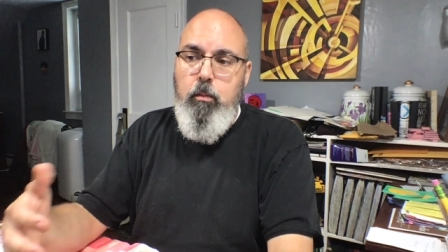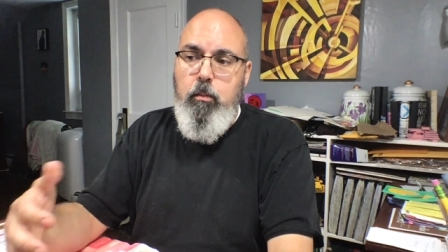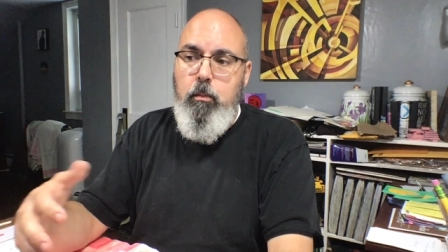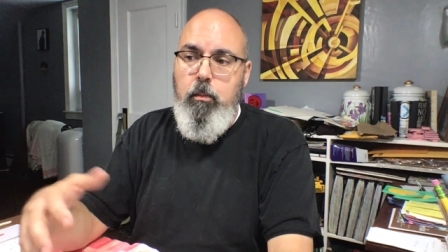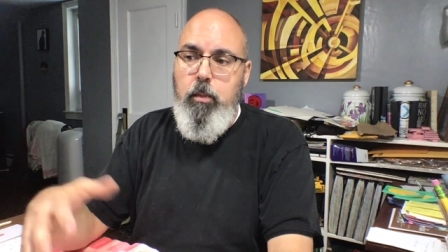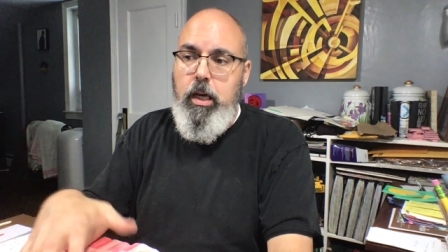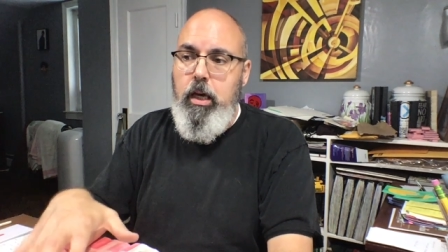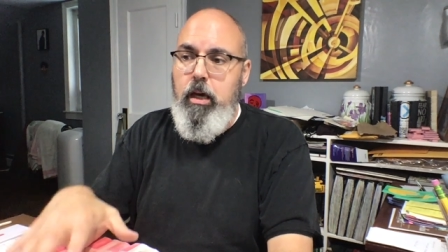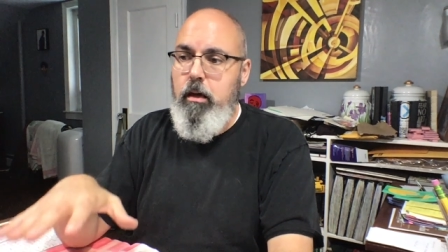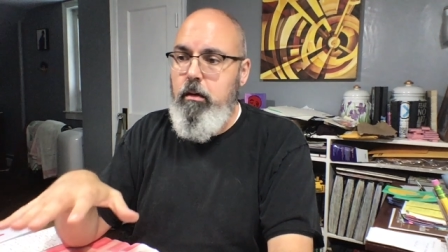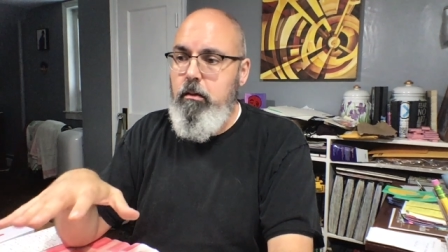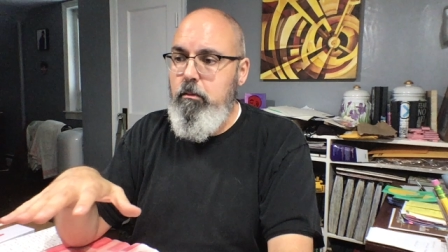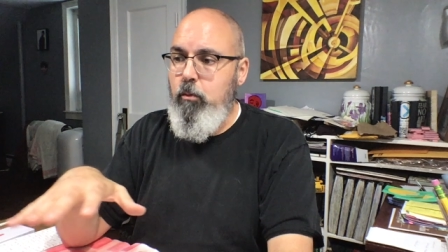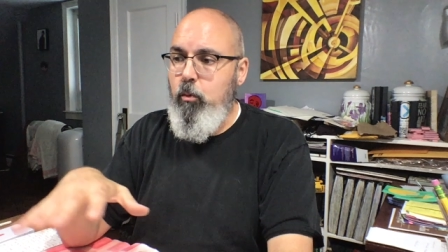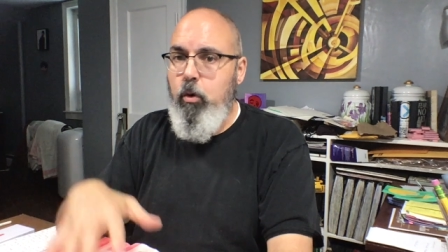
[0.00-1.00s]
me
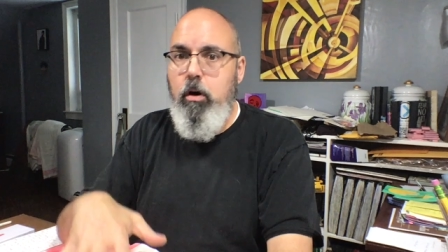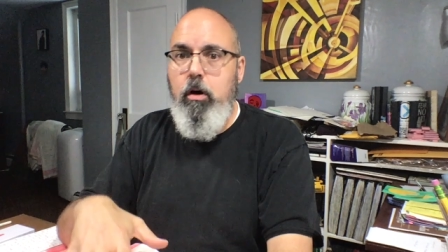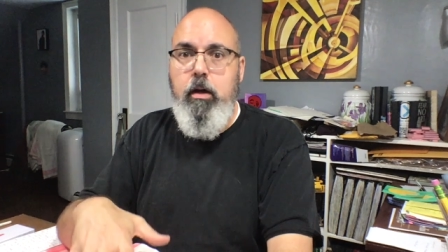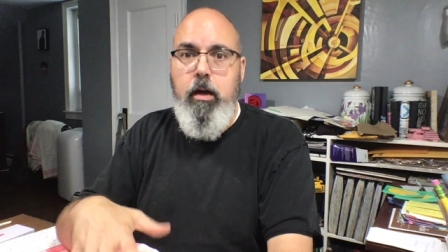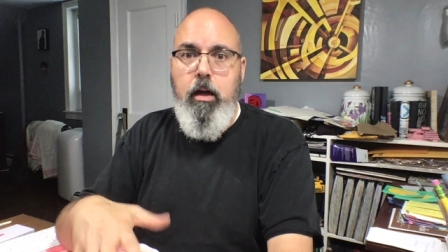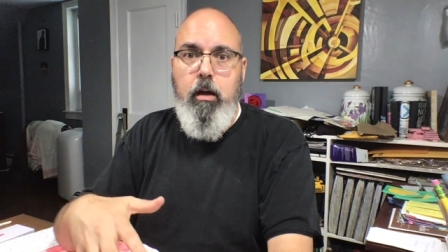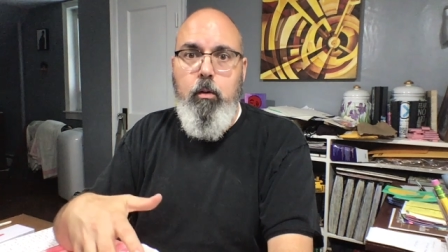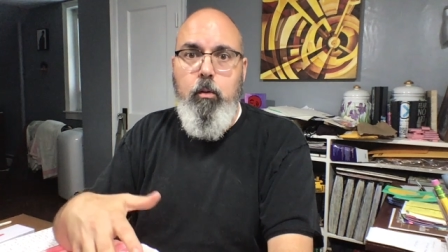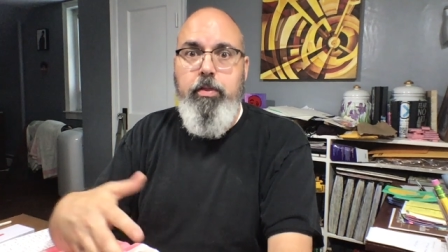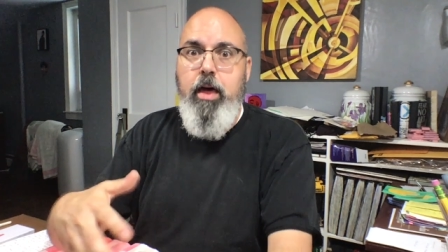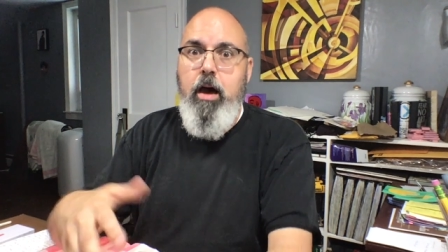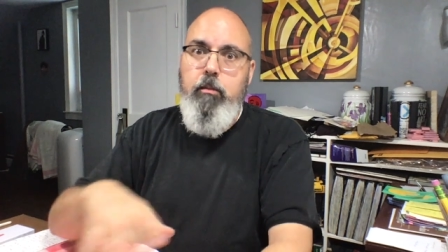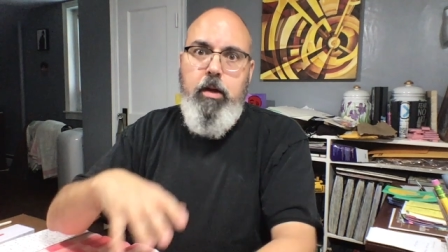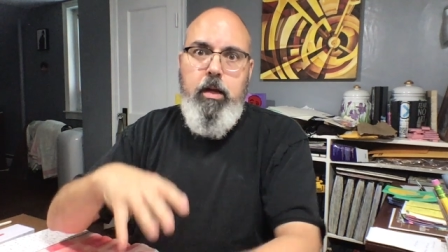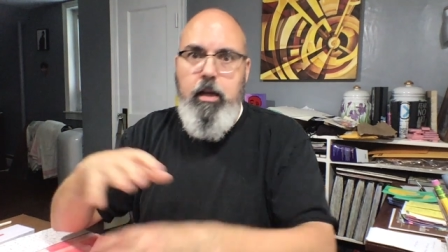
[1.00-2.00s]
working
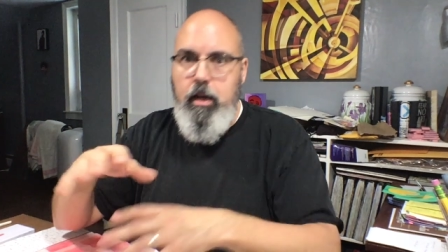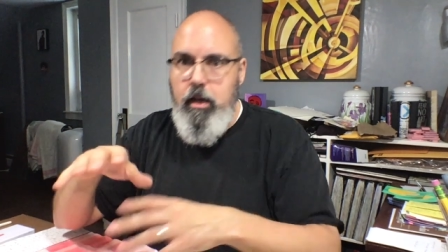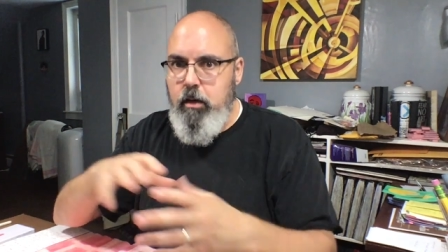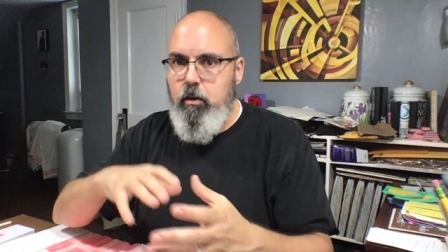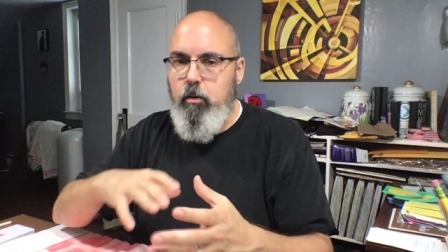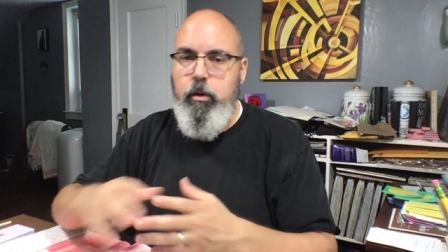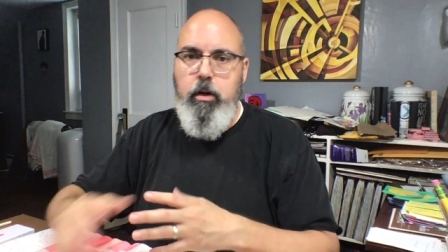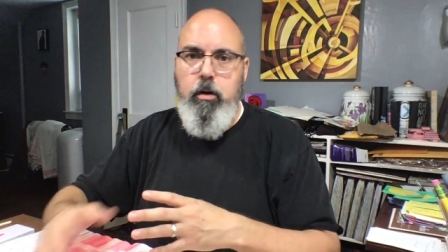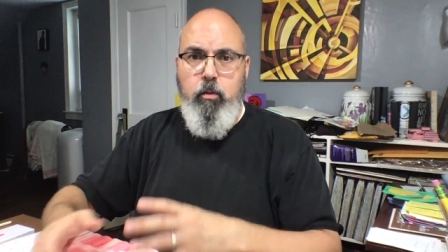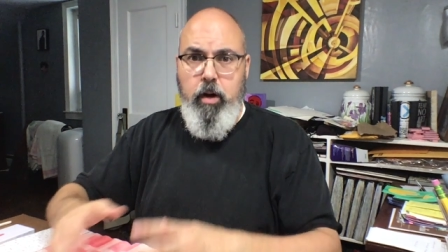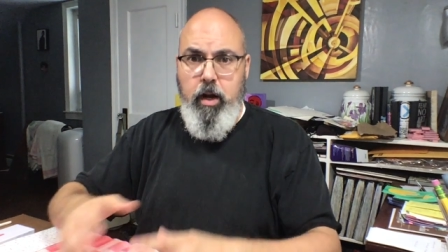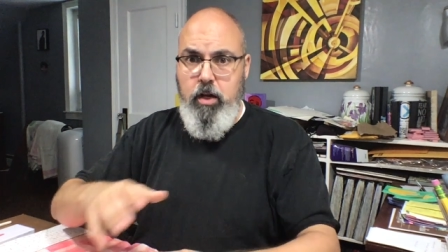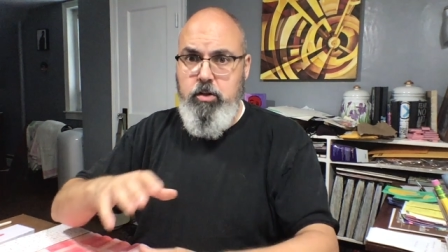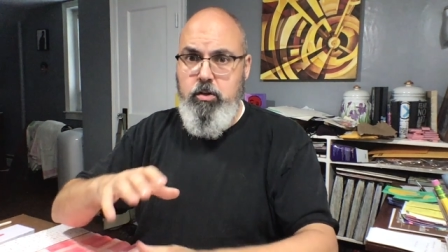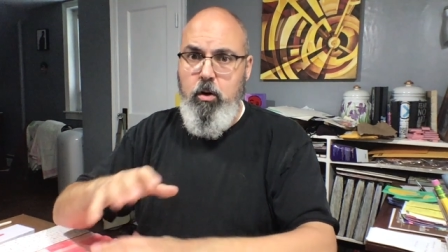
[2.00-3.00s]
without me needing to
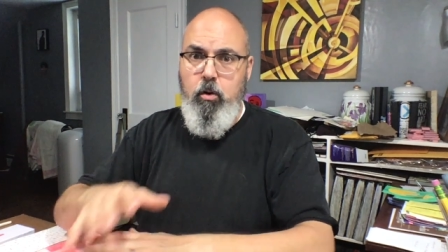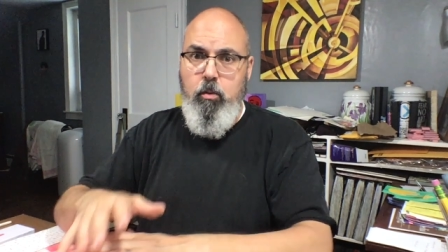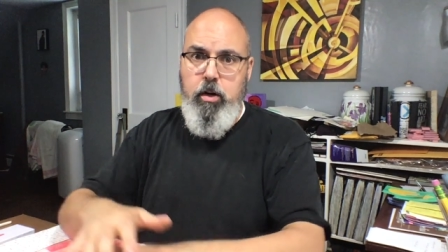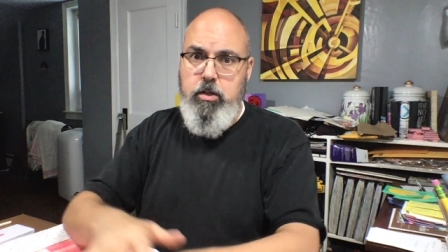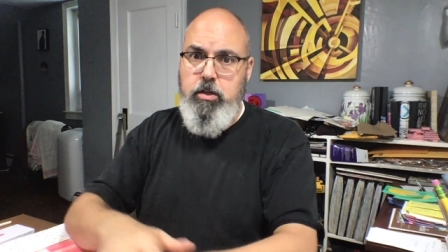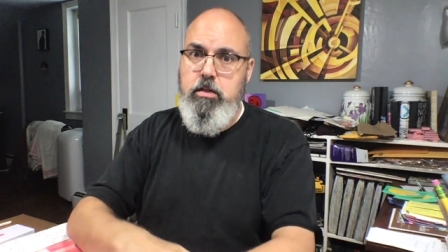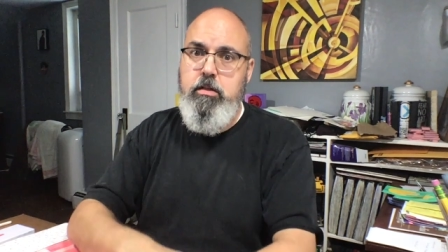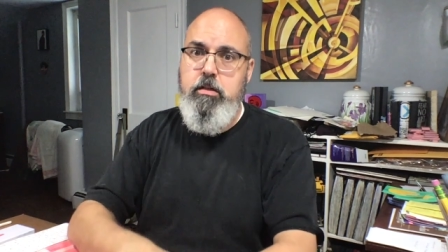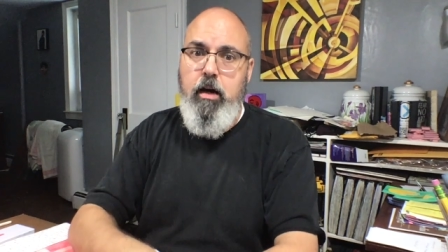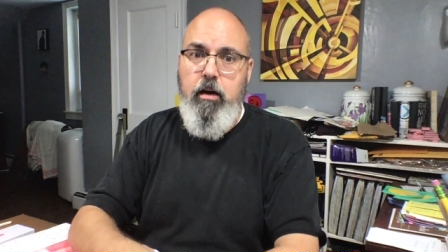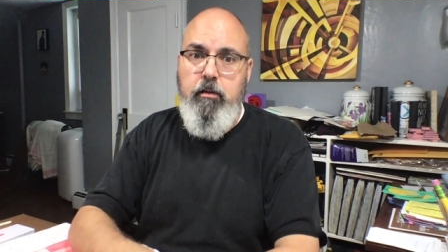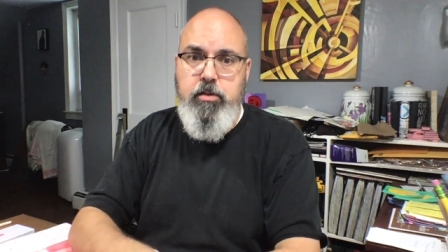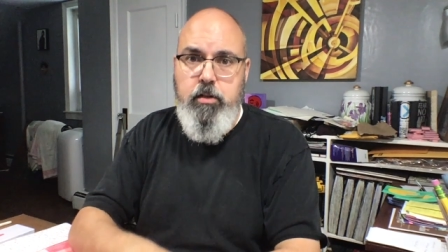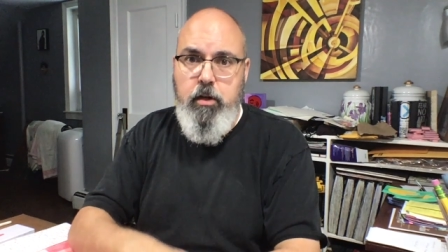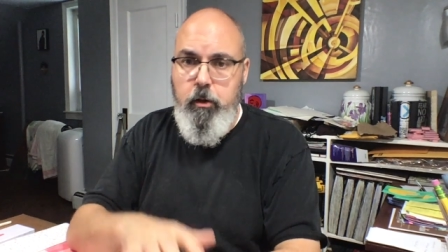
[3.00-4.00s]
rearrange a whole bunch of stuff.
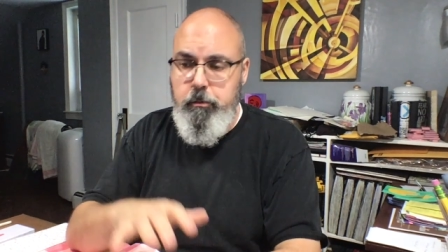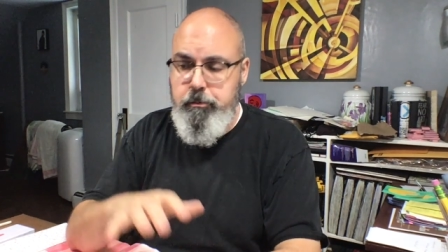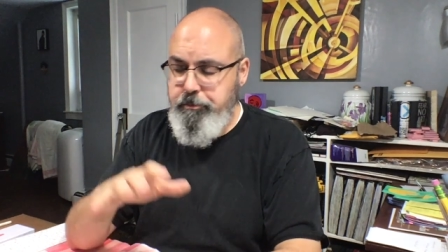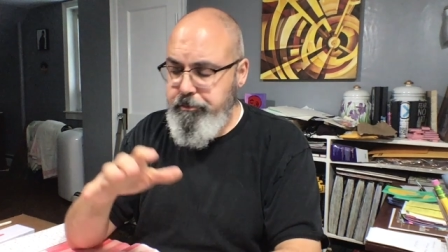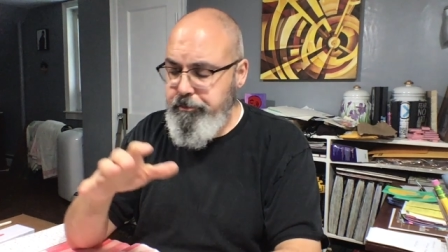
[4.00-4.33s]
So